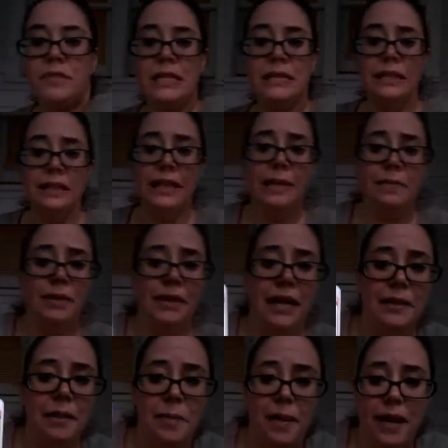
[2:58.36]
the label
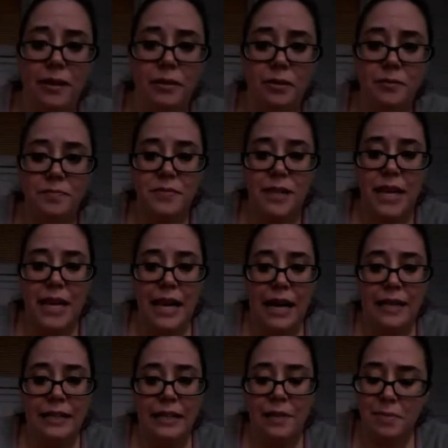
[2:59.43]
on the bottle,
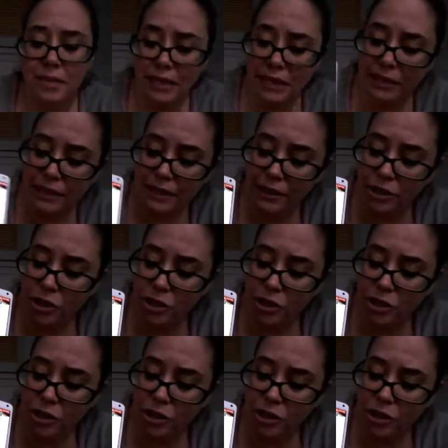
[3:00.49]
and then I'm going to click